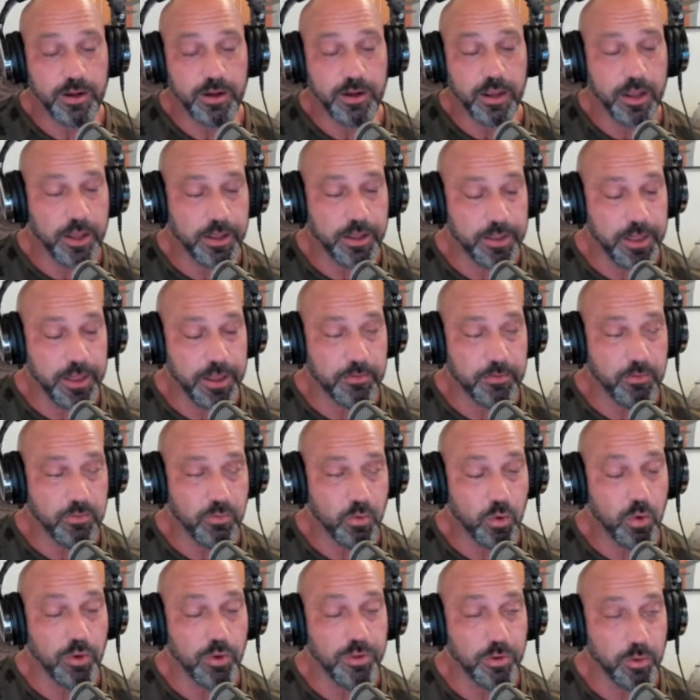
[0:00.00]
that
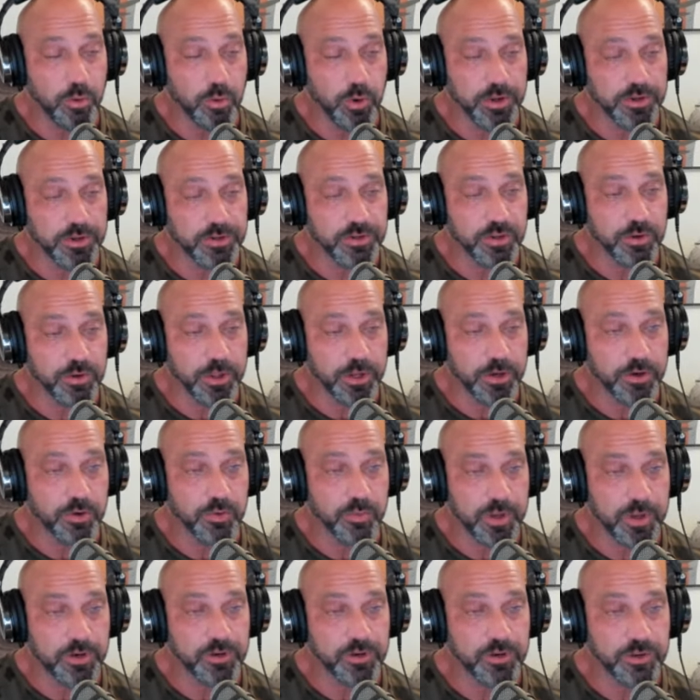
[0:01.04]
author was, though, that you
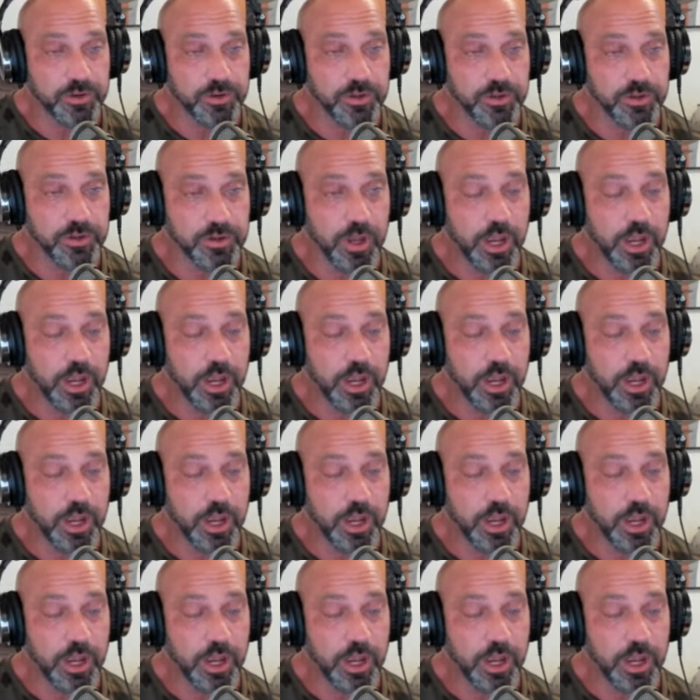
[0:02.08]
mentioned.